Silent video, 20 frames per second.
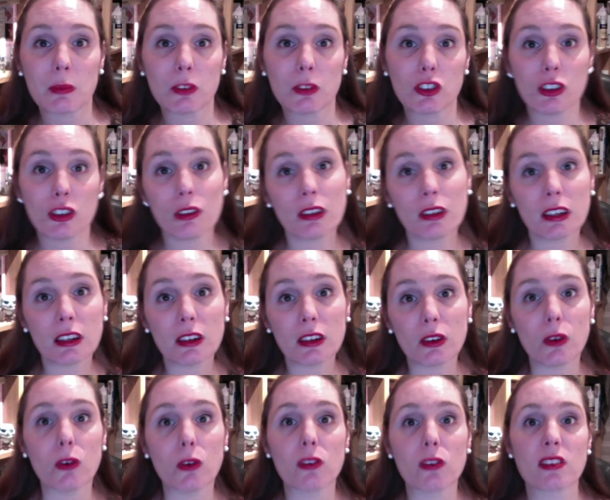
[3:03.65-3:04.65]
tuna
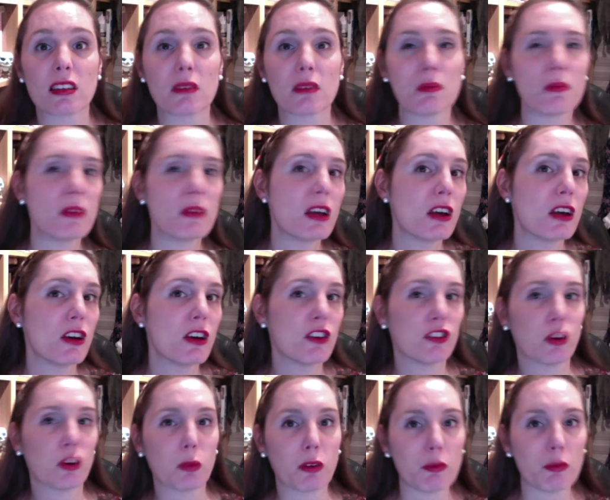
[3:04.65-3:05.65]
or some
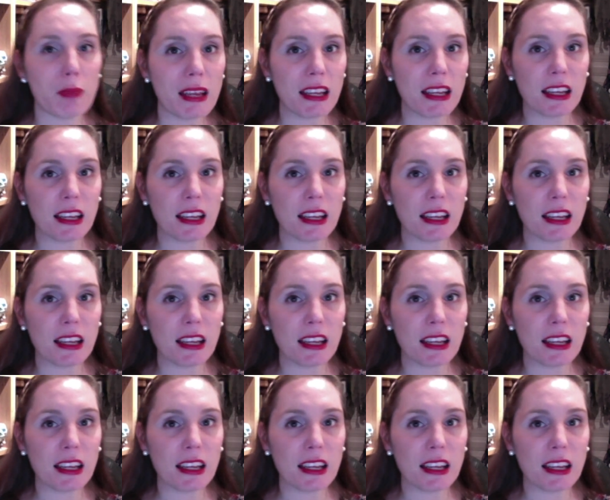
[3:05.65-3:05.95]
form of meat.